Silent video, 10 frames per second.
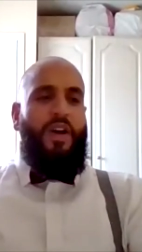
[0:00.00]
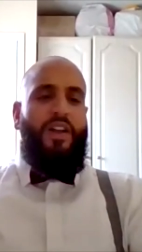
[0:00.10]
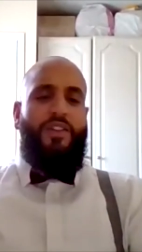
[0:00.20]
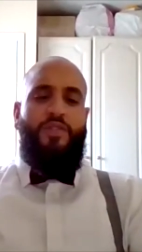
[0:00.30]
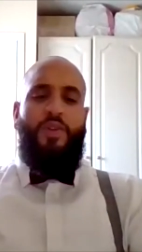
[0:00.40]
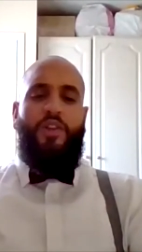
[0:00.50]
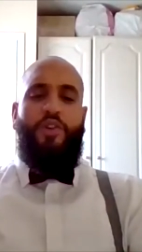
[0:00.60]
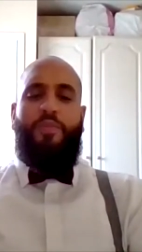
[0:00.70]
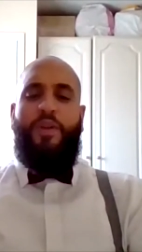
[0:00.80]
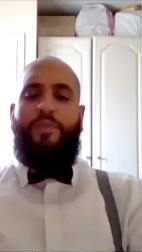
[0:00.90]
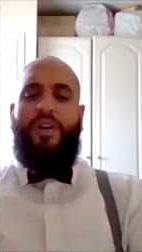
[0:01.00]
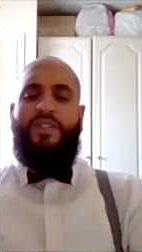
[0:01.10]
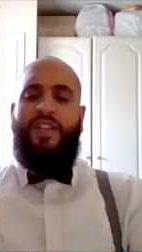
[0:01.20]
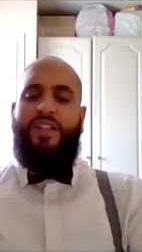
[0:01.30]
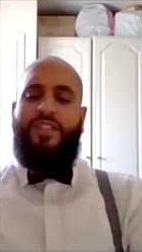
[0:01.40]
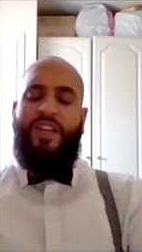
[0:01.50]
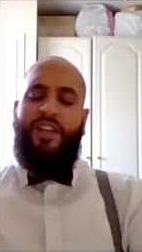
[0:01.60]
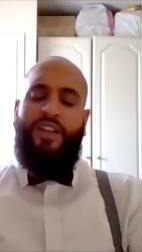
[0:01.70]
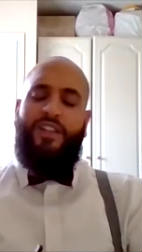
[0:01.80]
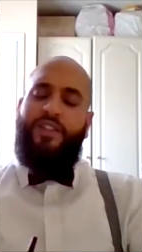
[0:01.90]
I knew a little bit about Zhilei
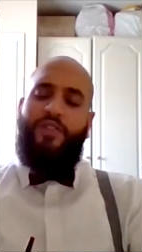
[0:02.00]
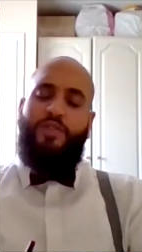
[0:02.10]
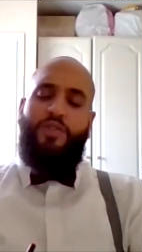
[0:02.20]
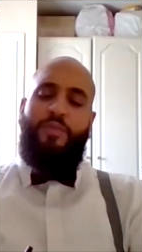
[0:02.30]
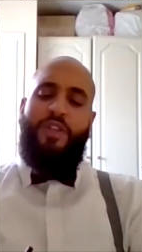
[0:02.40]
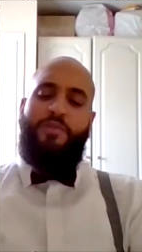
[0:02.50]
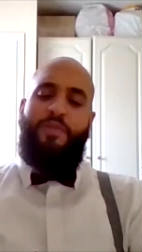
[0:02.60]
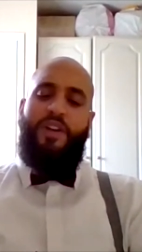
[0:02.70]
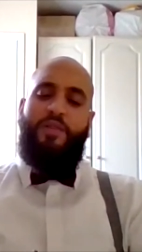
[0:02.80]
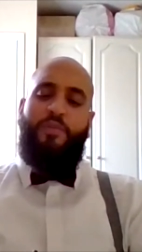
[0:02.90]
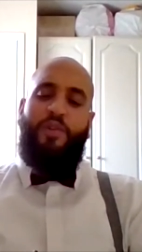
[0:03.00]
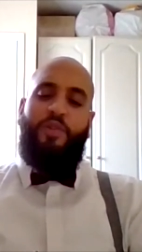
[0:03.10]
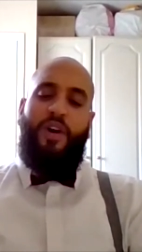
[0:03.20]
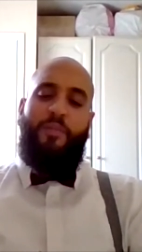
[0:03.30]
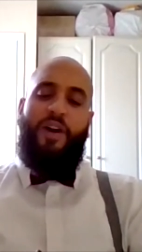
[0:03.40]
Zhang. I didn't know too much about him, bro.